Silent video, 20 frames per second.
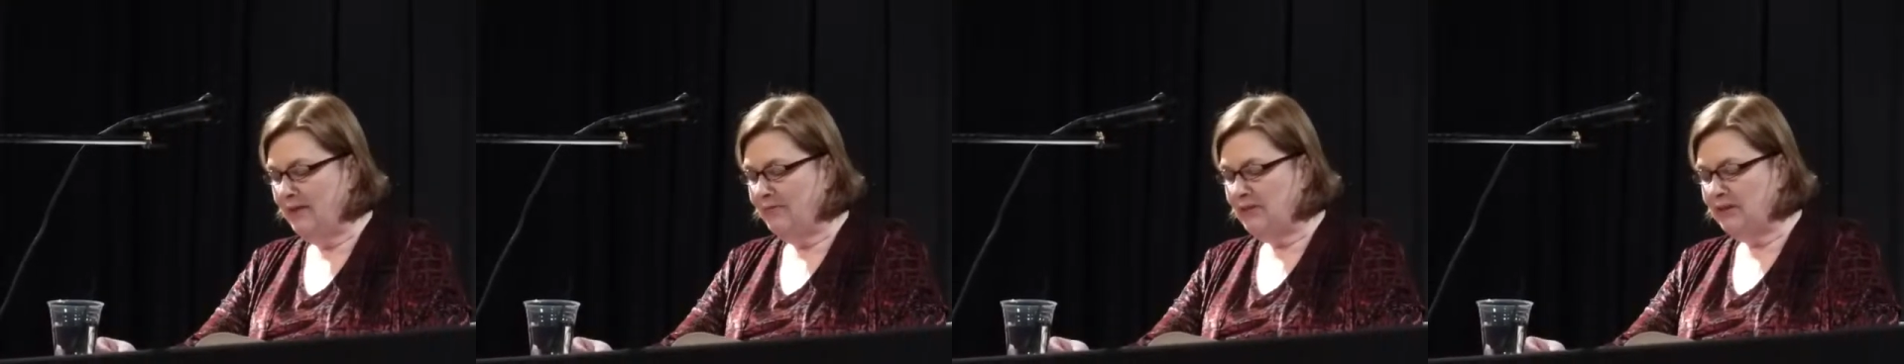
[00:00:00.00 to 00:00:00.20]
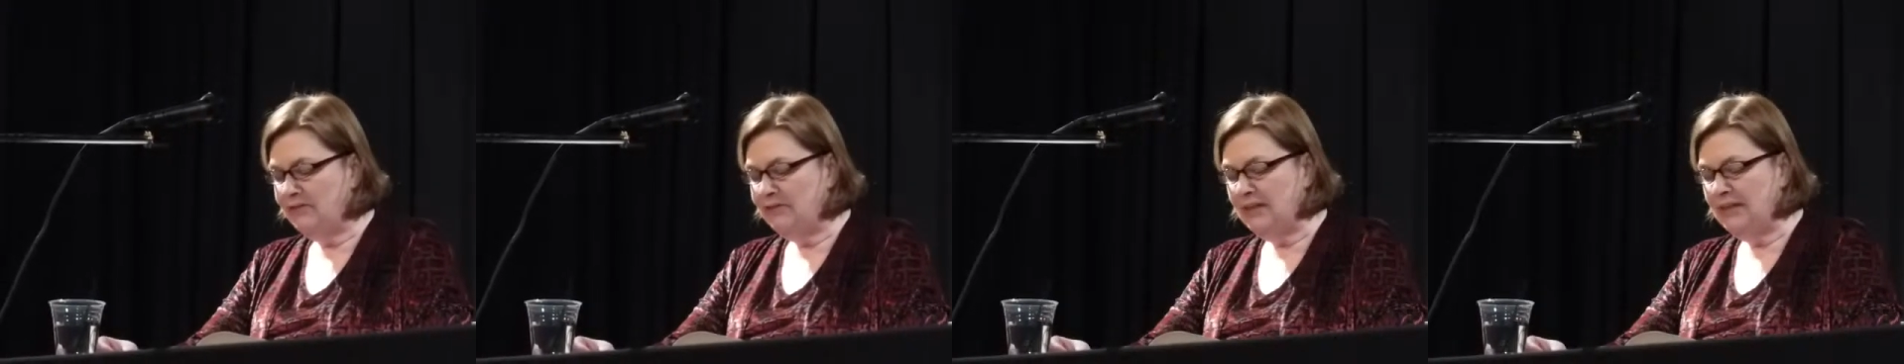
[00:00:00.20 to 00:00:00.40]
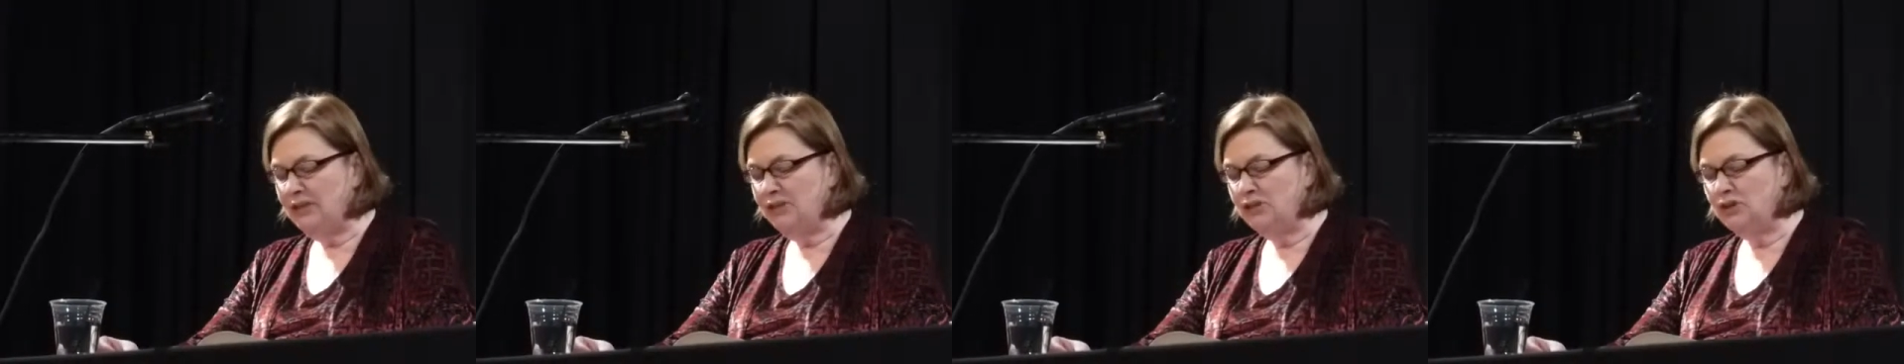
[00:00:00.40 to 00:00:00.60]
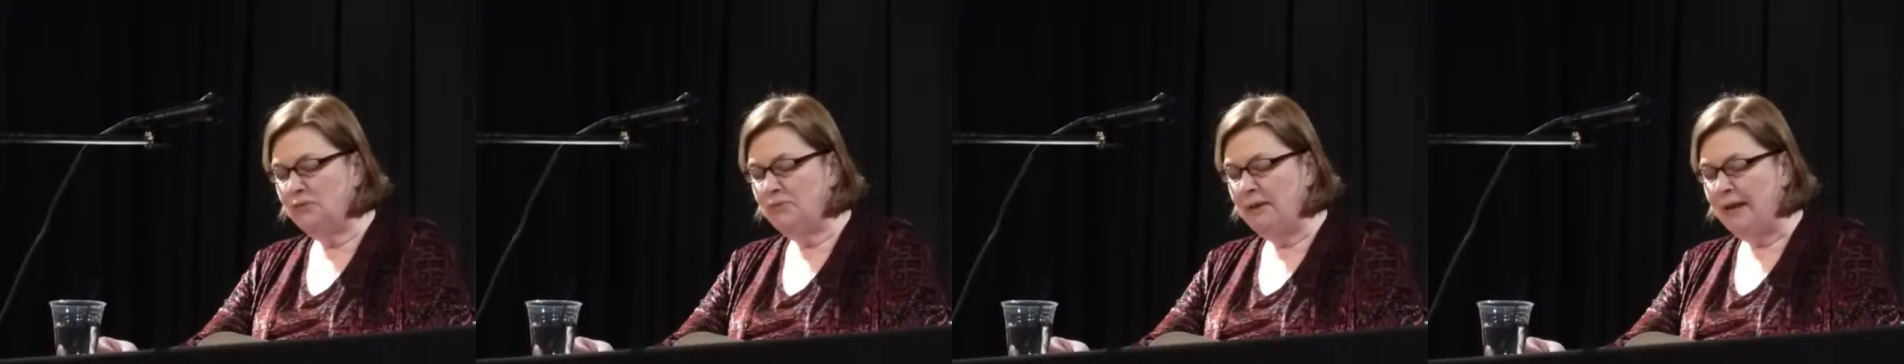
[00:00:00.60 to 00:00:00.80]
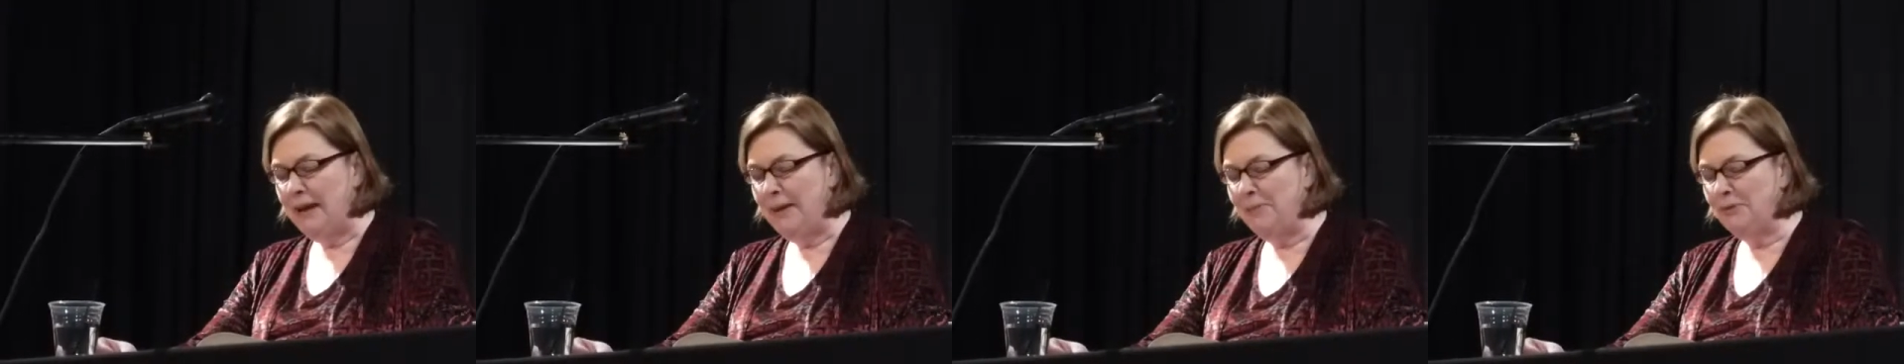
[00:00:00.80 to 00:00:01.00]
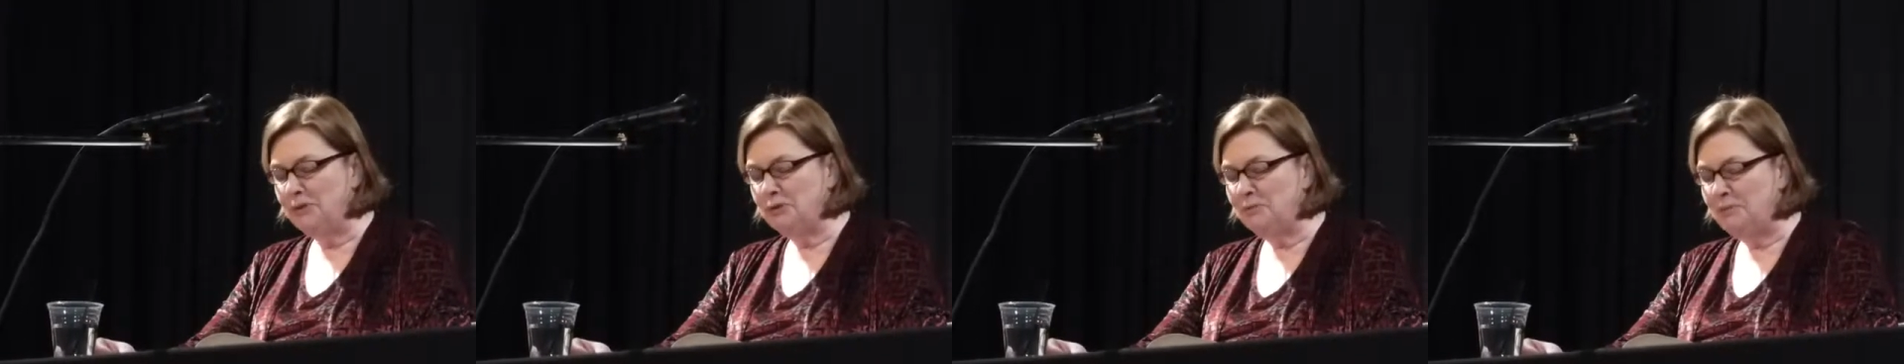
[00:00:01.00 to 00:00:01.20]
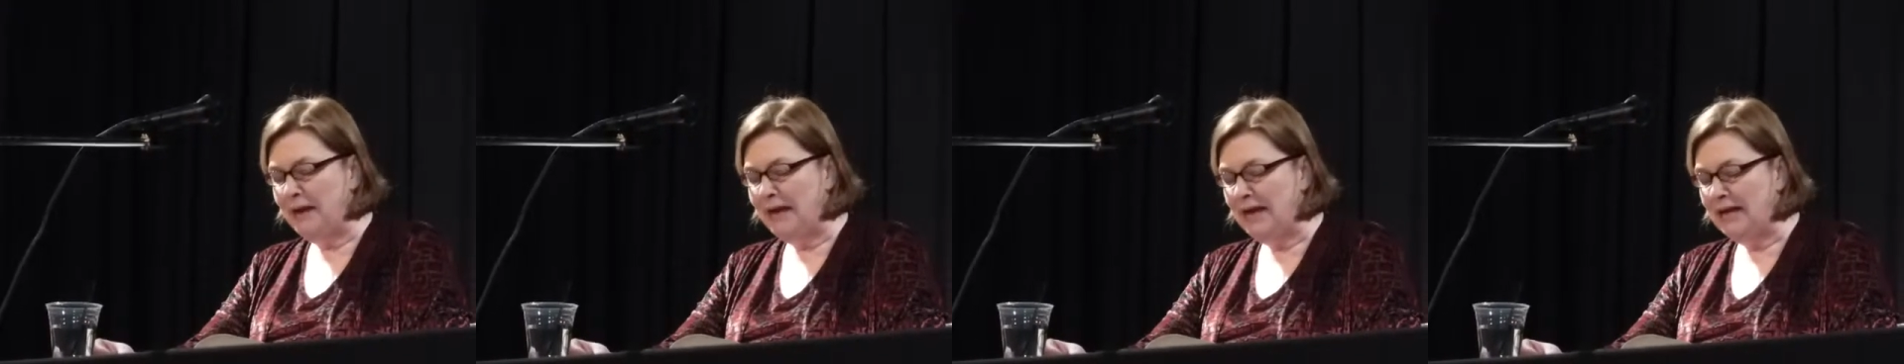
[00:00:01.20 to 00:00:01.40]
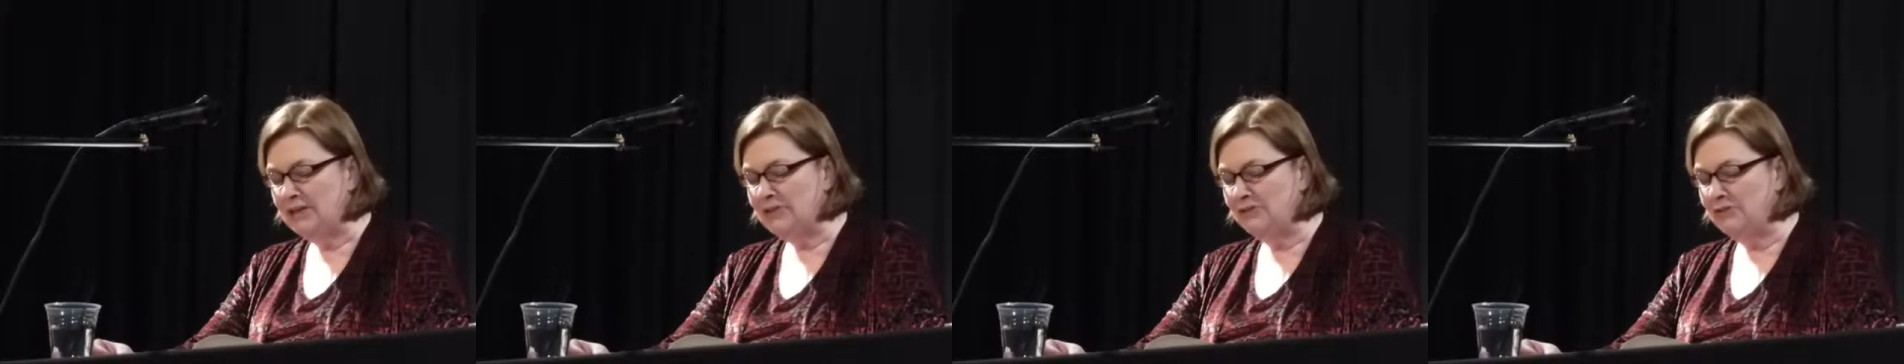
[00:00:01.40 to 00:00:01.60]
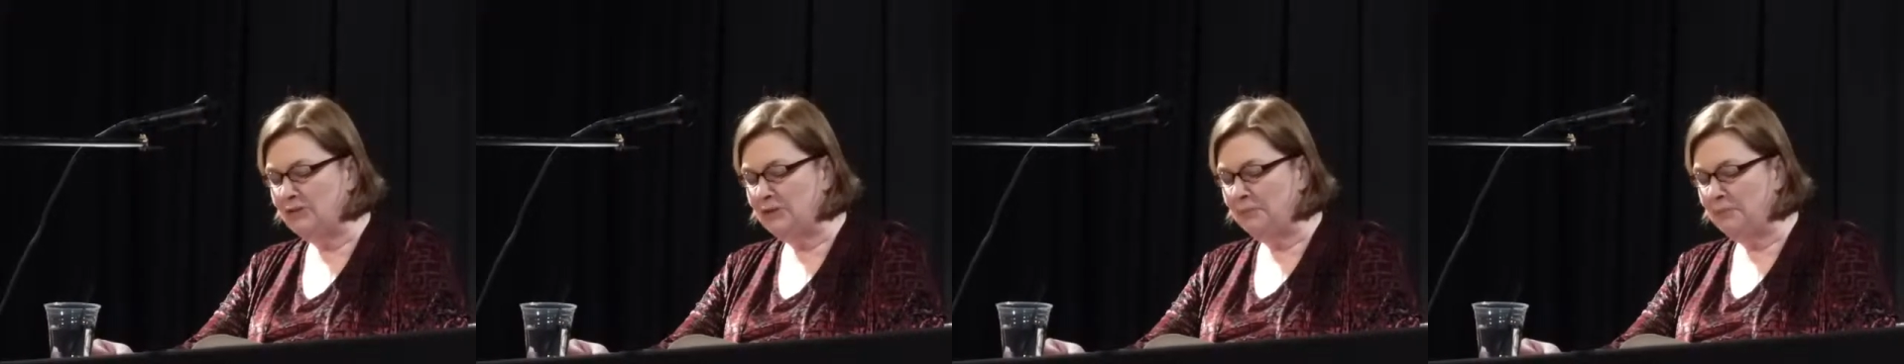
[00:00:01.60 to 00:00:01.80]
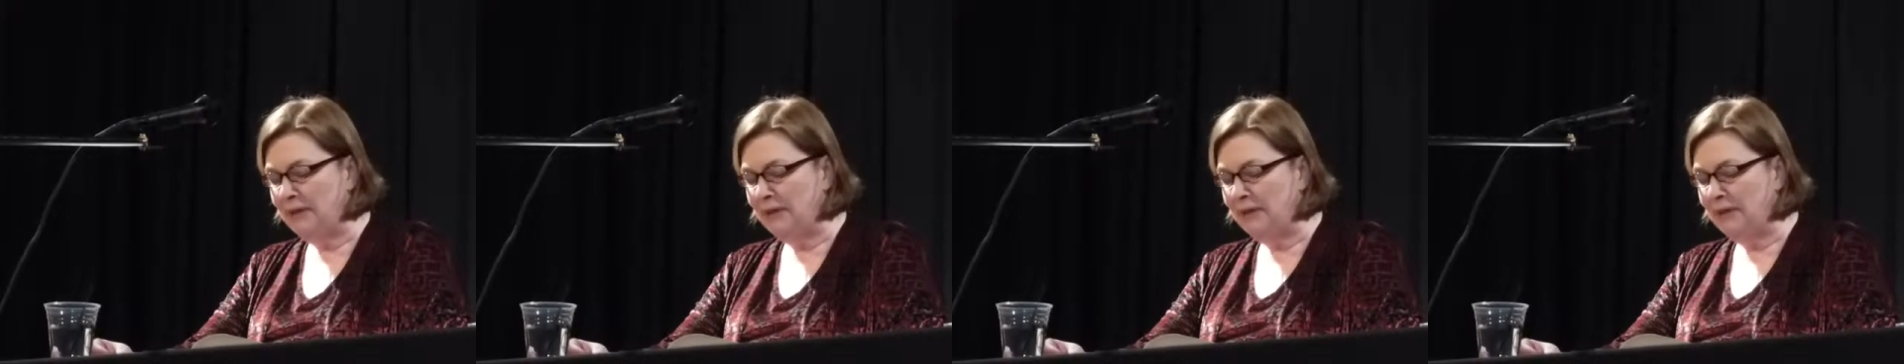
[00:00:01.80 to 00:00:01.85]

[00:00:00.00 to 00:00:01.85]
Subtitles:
That things should be able to pass from the